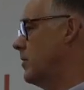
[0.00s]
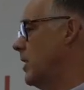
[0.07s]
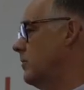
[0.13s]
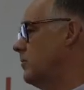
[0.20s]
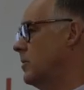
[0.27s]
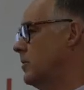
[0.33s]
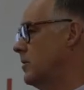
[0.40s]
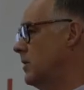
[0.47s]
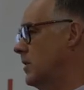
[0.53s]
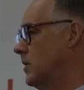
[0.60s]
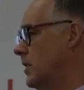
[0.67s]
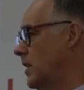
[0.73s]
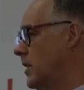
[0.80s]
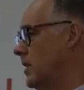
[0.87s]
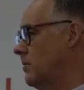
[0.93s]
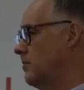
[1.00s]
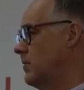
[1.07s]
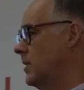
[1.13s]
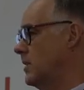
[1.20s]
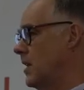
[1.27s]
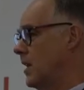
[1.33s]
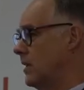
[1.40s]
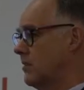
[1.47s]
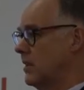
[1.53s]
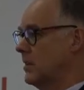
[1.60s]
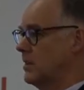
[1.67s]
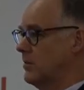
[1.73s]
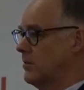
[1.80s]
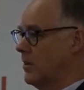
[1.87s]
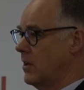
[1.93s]
I couldn't, it's hard to
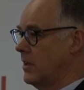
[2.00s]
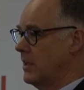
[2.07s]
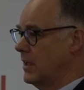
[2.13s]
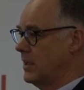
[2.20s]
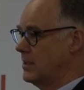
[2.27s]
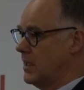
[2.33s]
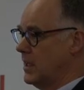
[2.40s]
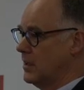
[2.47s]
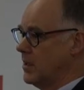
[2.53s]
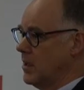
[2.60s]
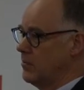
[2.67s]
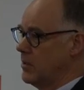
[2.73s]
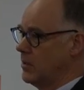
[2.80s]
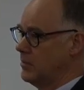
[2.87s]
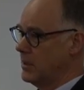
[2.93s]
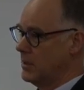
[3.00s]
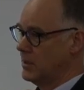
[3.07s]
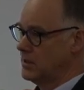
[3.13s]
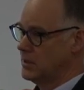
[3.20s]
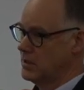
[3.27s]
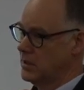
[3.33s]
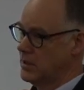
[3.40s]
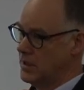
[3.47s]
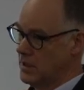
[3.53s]
actually find the exact number, but it's,